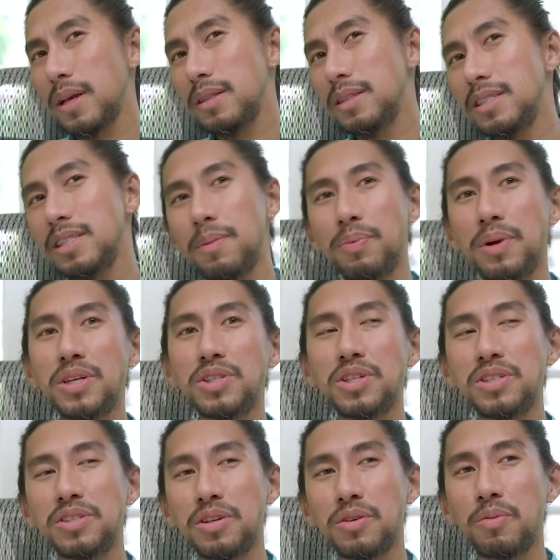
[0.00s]
the separation
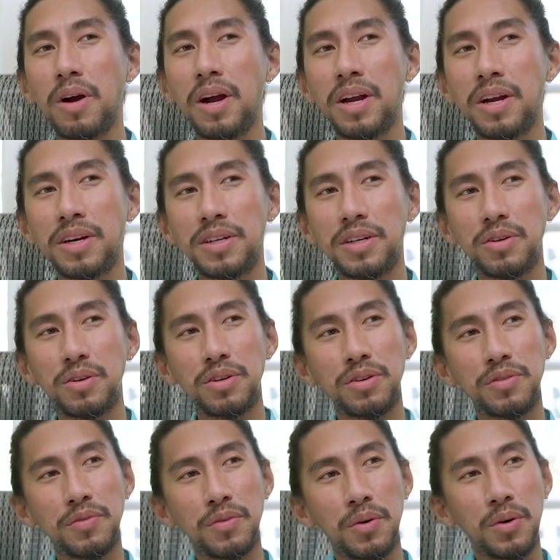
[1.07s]
is required in
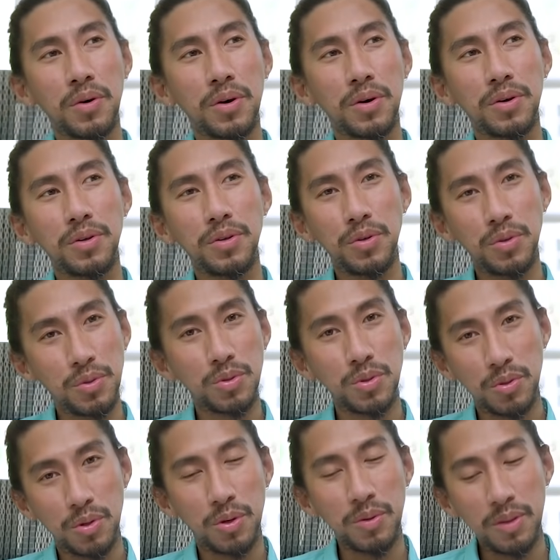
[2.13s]
order for you to
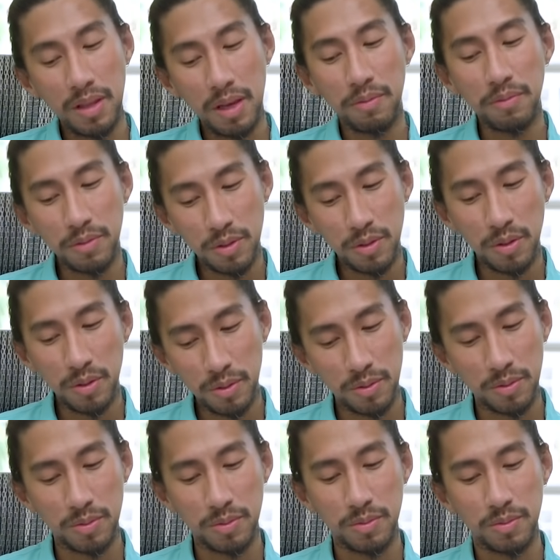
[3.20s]
grow in them, to
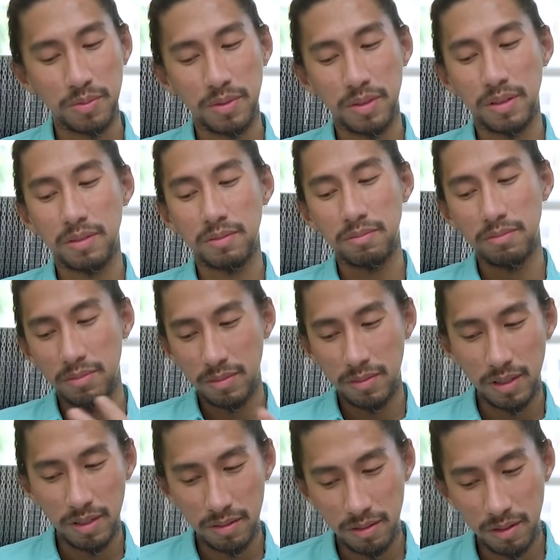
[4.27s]
grow. Um,
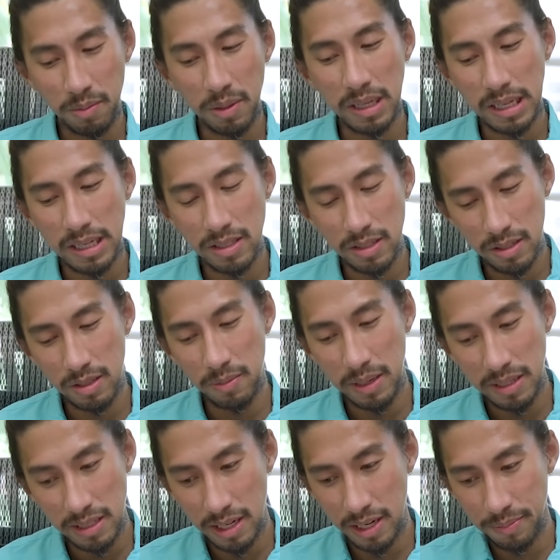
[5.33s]
you know, normally that's the
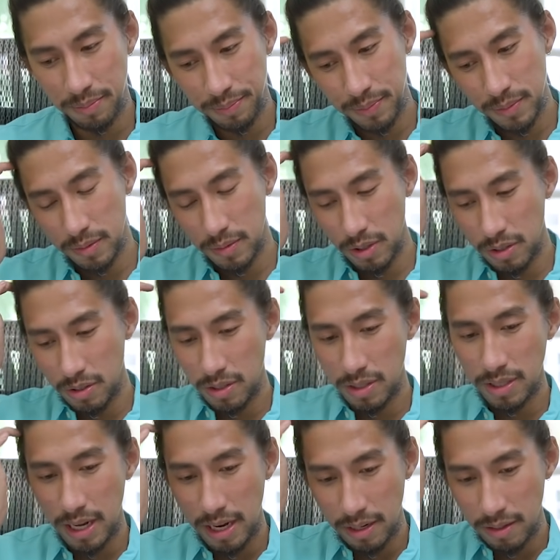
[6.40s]
best time to
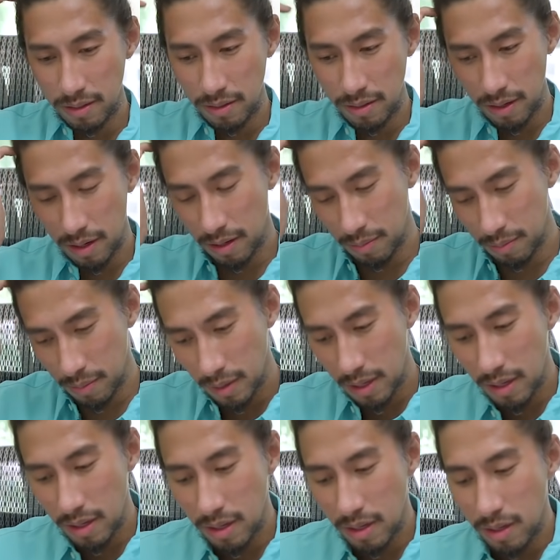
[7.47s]
understand um,
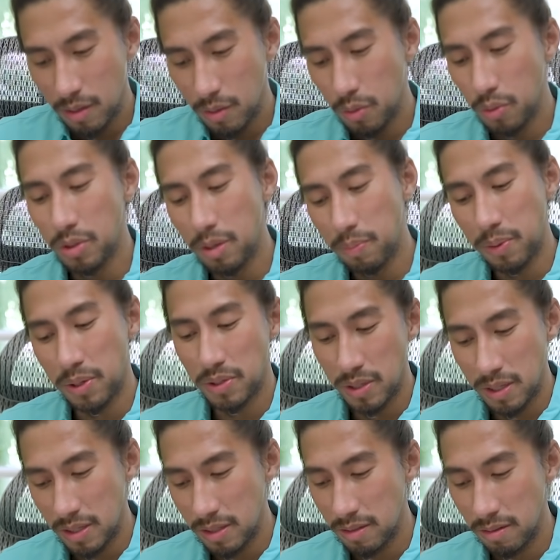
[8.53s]
who the
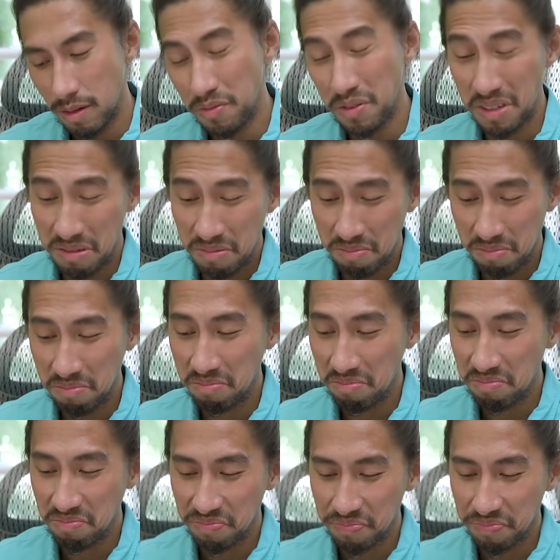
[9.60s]
person is. I feel. Mm-hmm.